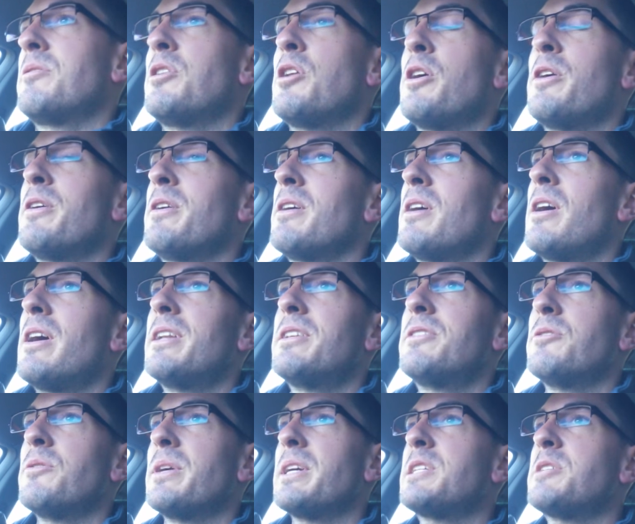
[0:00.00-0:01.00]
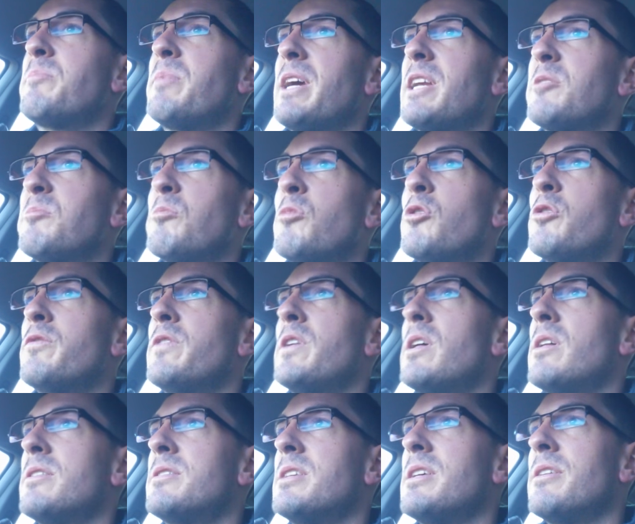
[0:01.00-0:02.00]
you know, I do expect more
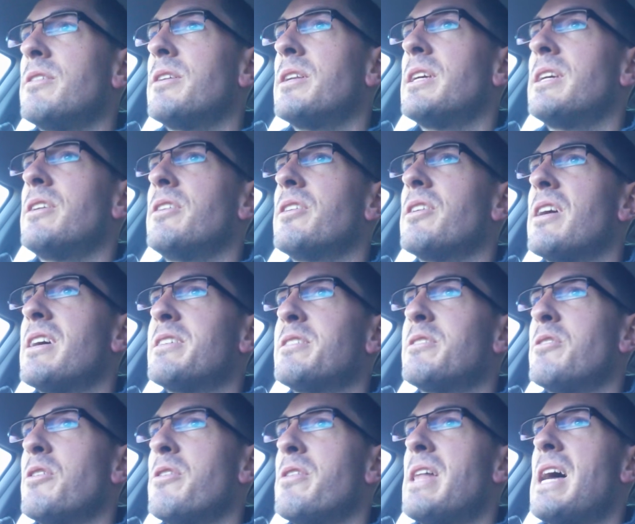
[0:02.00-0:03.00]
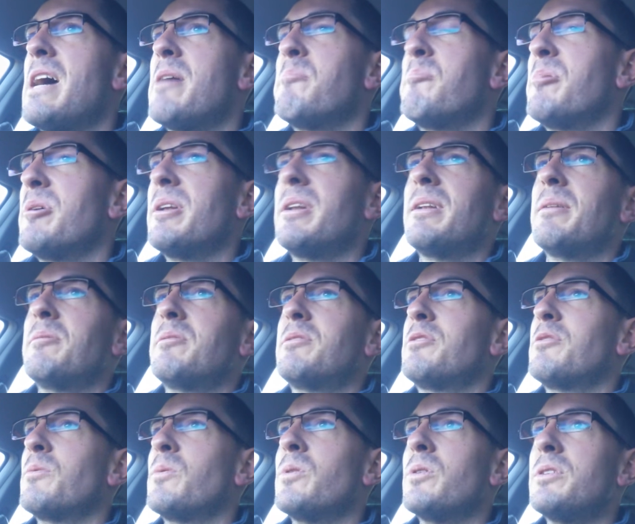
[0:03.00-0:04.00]
volatility, you guys know that, but
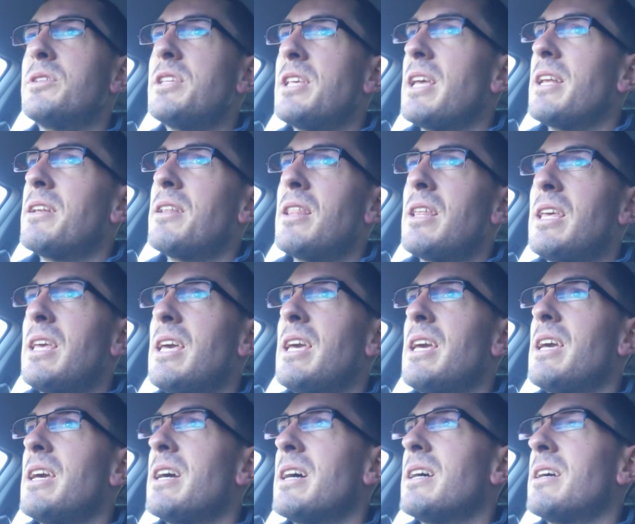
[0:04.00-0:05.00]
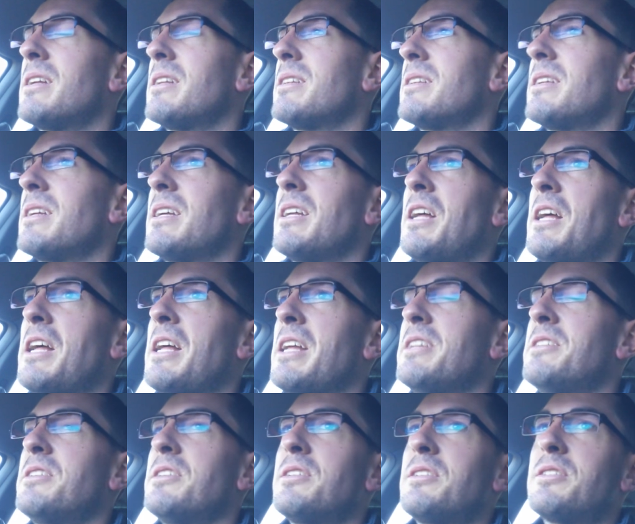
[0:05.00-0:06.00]
towards the end of the year,
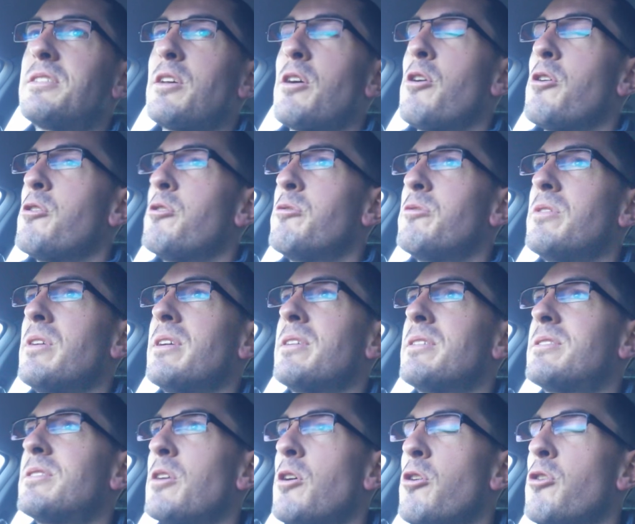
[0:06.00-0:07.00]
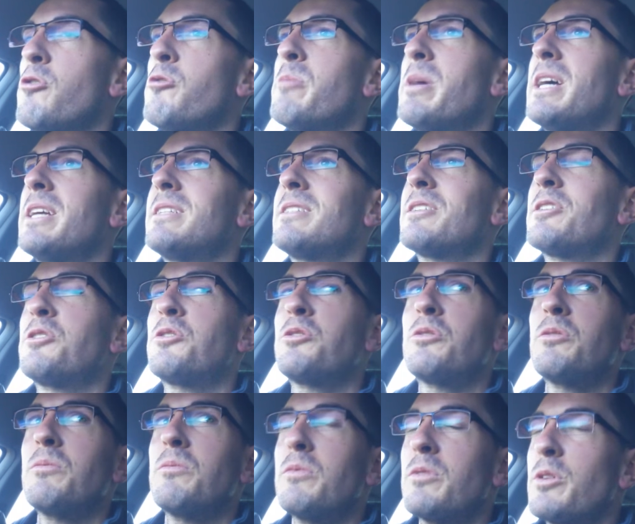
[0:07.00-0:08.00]
it's just so, so much
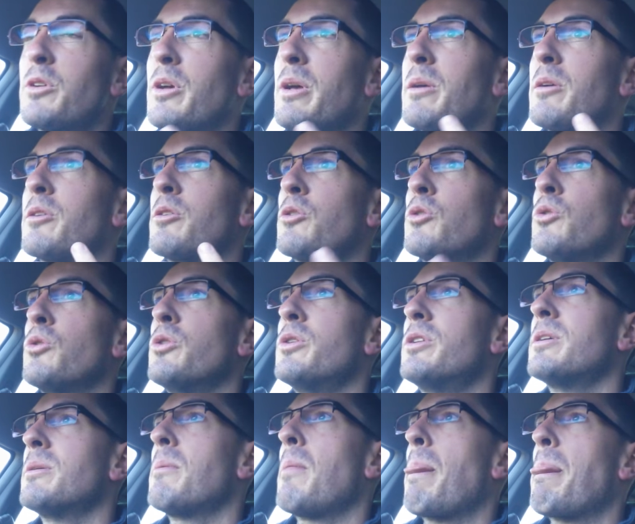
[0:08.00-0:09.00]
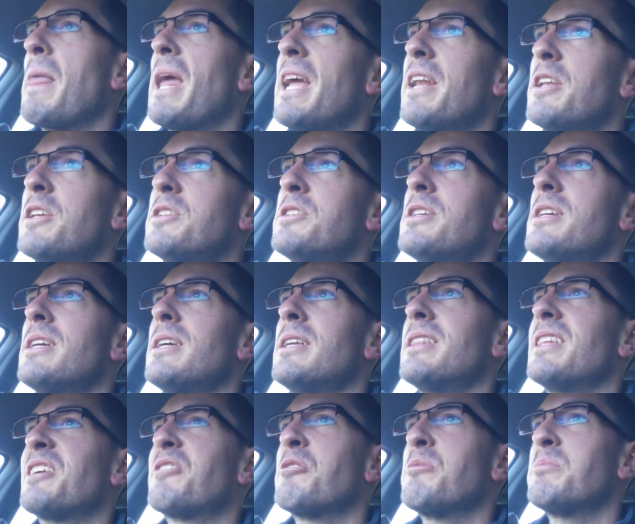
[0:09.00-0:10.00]
good energy
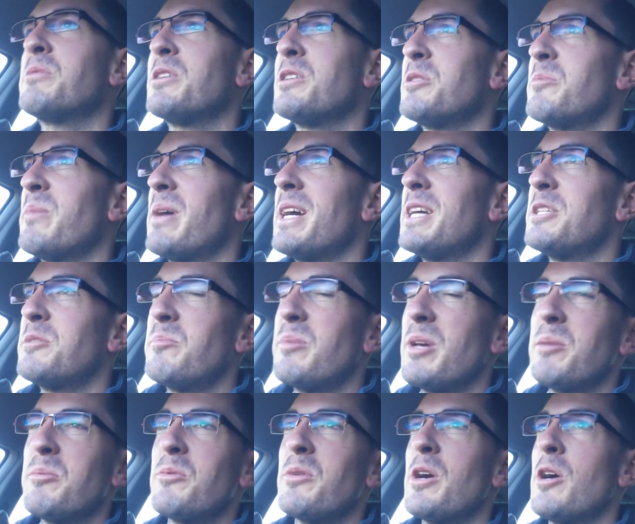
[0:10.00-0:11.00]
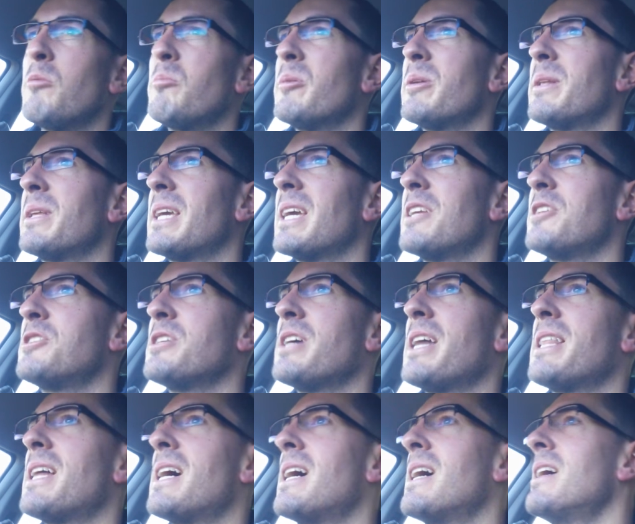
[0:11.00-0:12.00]
in the crypto space, people helping each
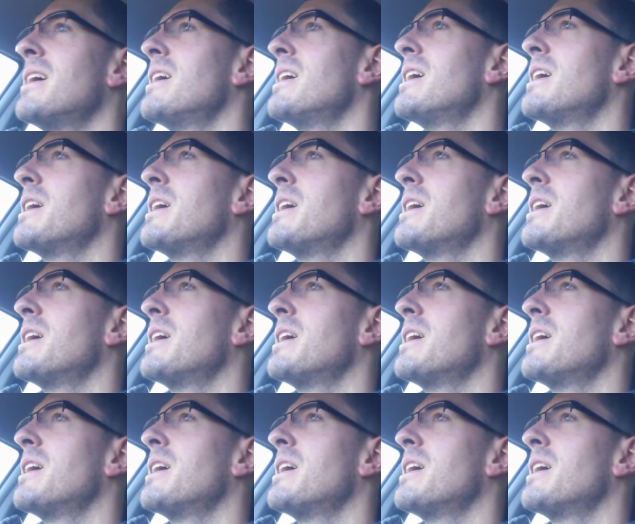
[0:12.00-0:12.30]
other,